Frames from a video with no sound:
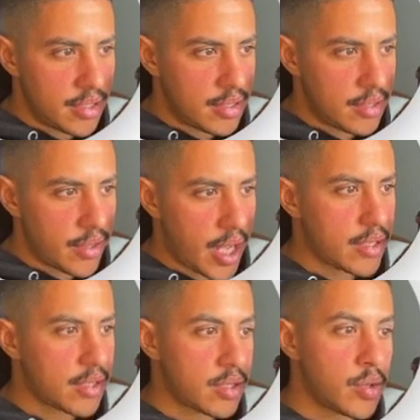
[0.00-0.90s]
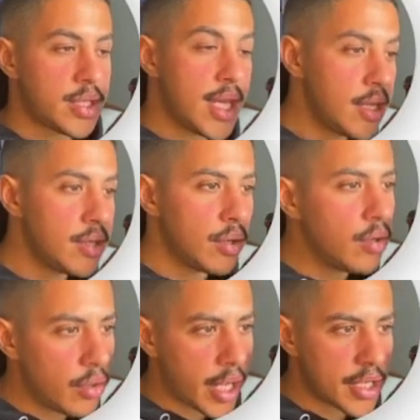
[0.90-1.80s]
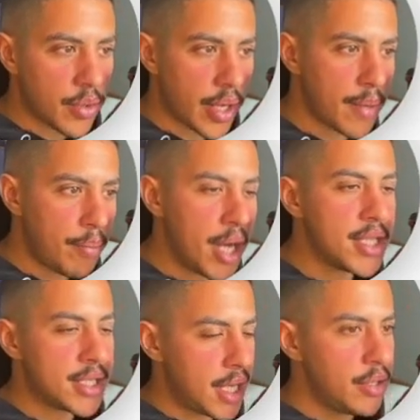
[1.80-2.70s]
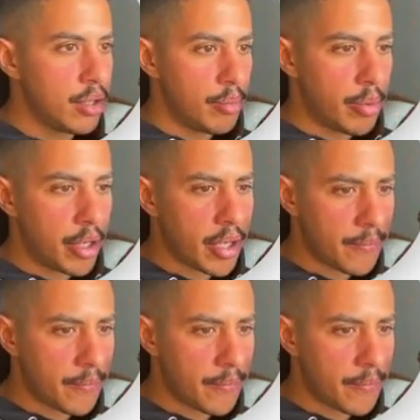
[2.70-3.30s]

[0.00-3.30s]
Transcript: Okay, so it's Kindle. Okay, so I could buy this Kindle book.